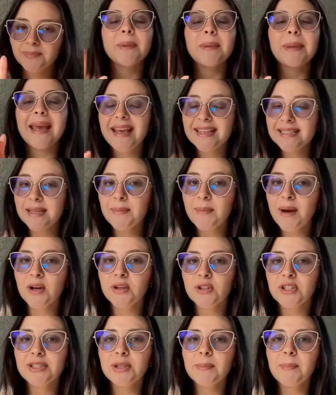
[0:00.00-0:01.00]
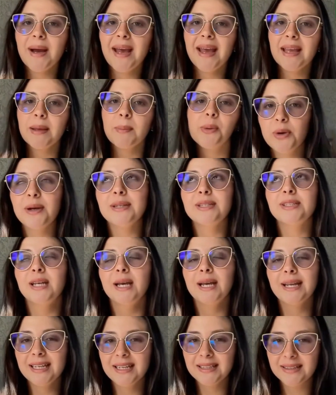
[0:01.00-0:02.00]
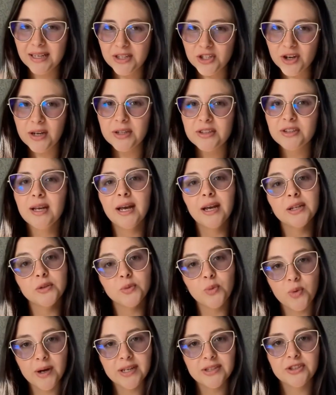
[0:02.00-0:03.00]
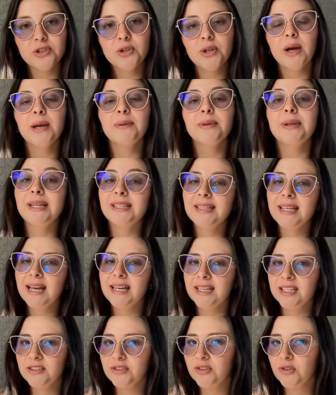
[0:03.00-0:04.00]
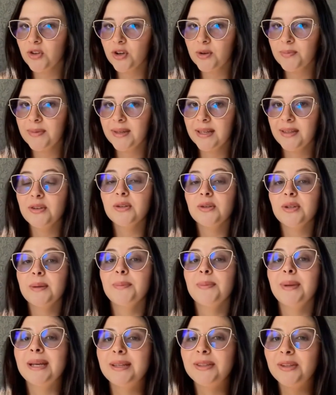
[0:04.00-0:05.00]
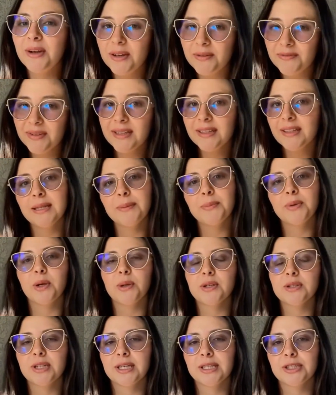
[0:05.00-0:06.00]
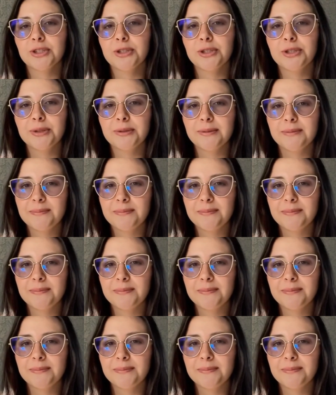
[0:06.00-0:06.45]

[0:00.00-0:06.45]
This amount is paid upon signing the contract once you have decided to commit to the B3 visa process.